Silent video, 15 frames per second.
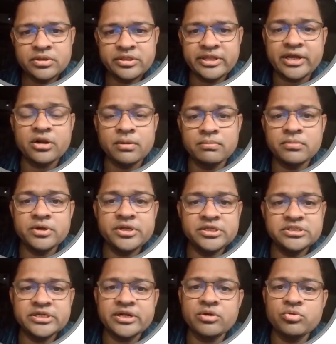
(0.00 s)
Their number
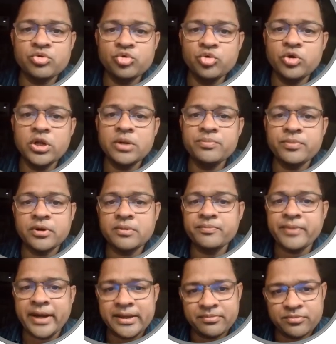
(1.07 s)
is around
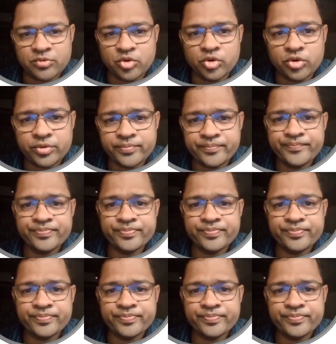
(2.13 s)
12.5 crore.